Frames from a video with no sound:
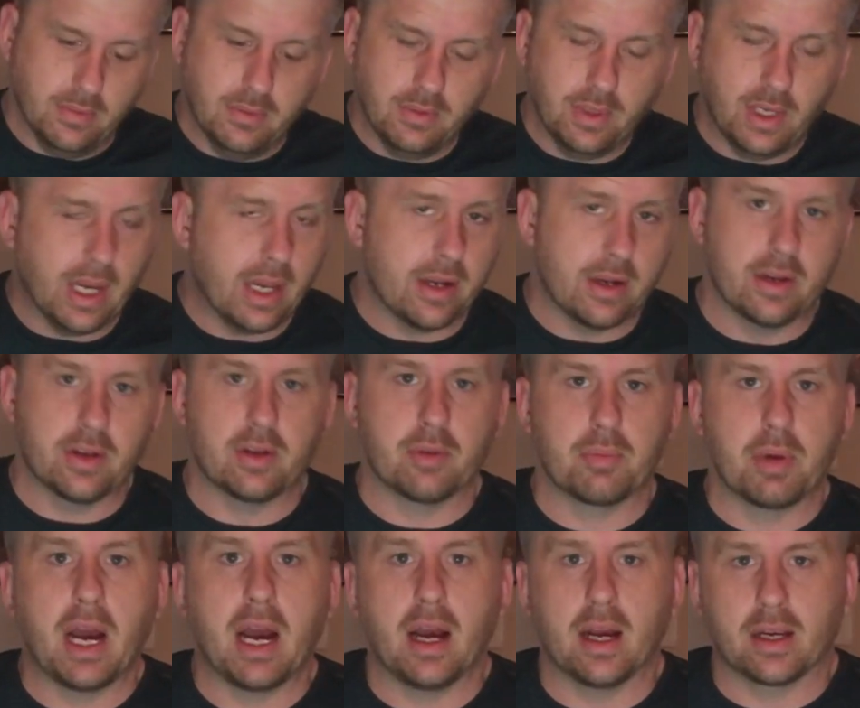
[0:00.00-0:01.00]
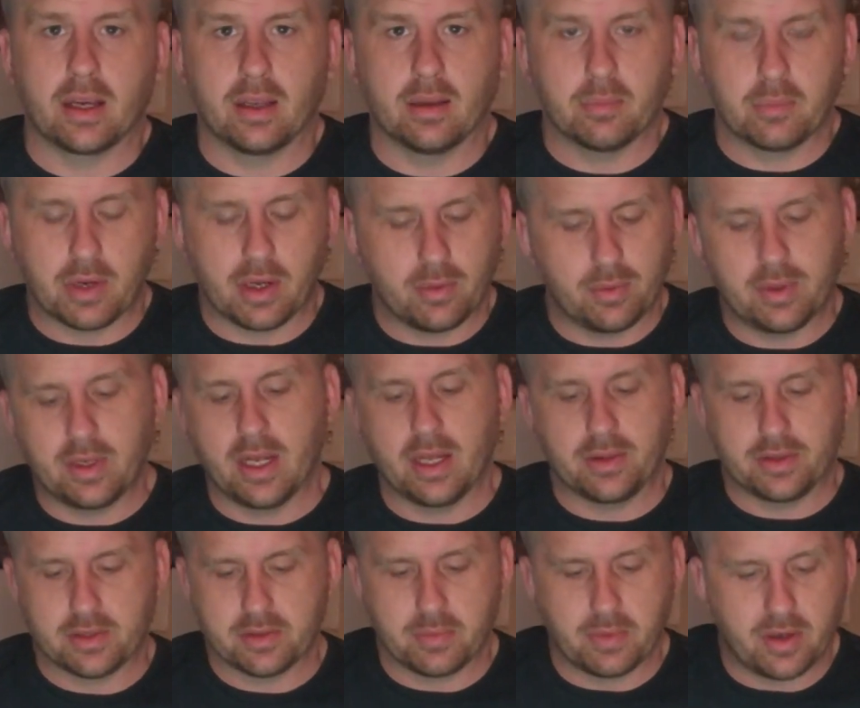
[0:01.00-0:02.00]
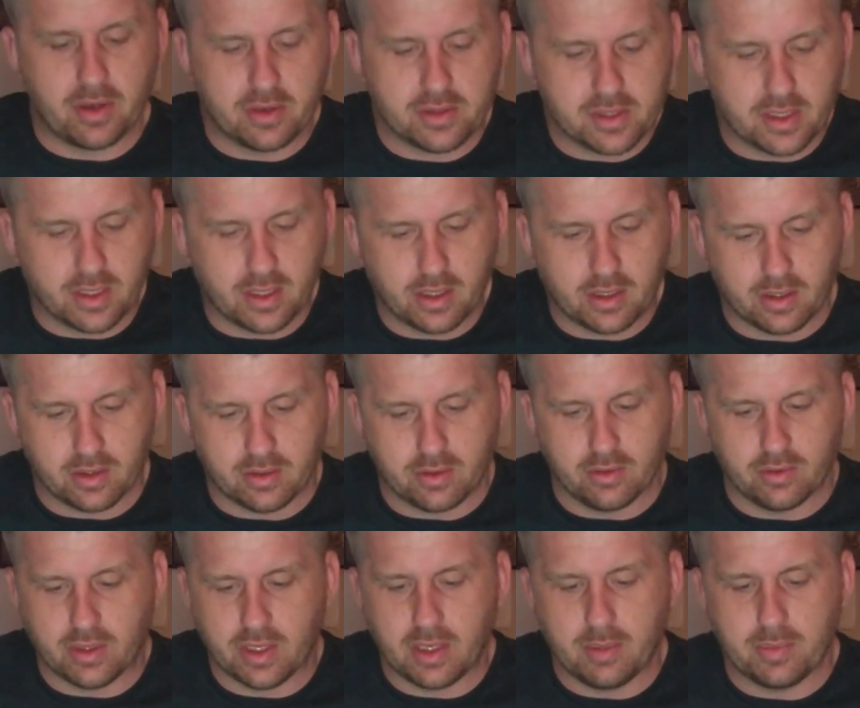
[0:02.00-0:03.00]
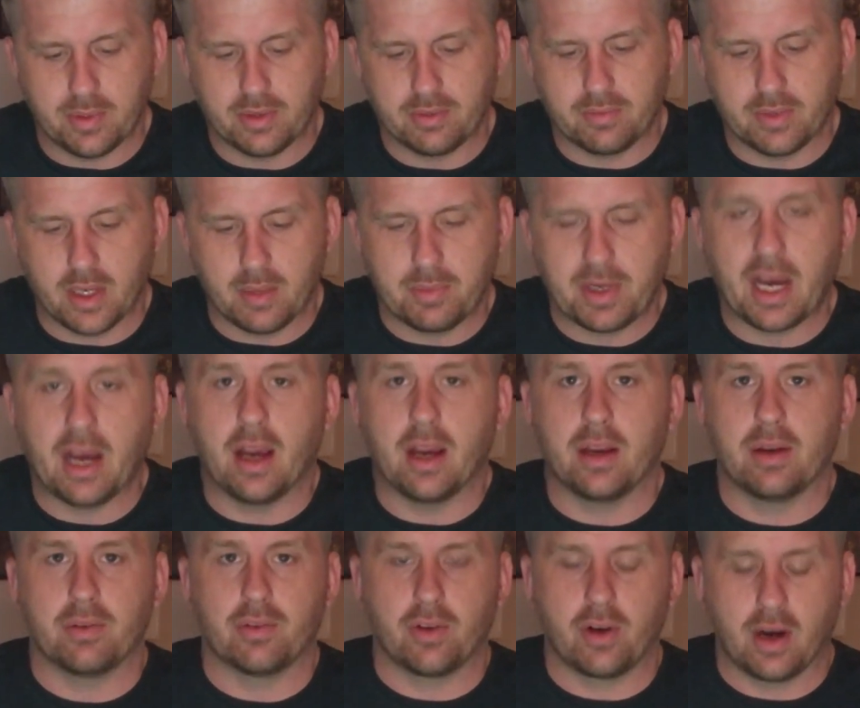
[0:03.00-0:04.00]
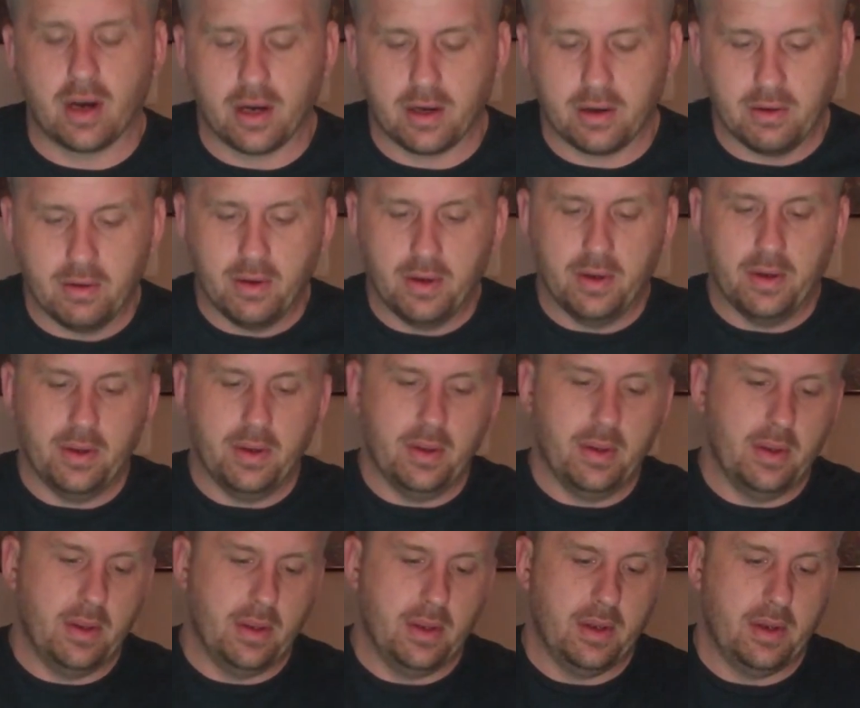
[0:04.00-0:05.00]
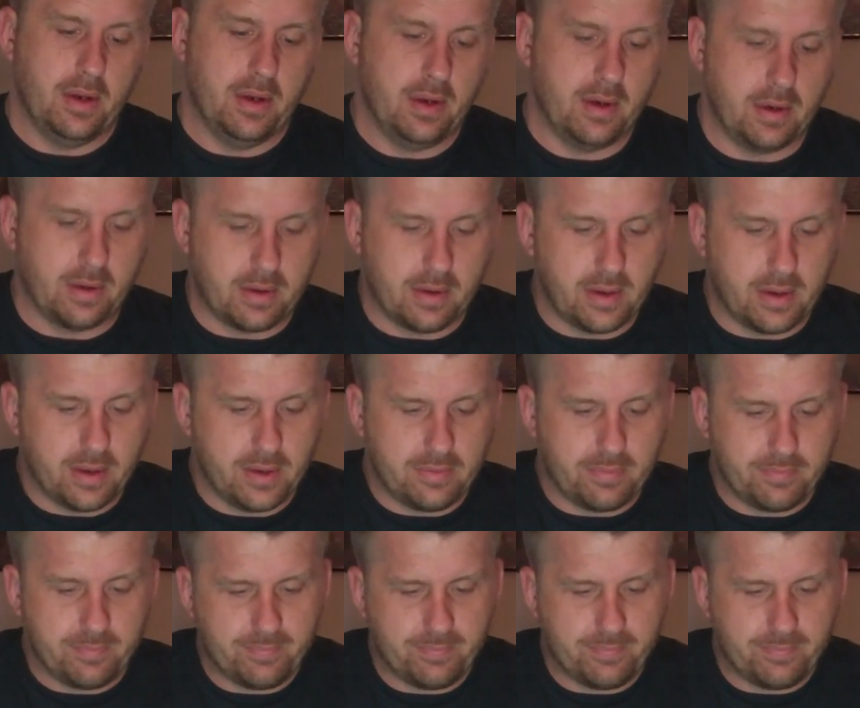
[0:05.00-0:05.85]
you had it in your pocket, probably not the smartest thing you could do. Keep it up high and dry. Alright,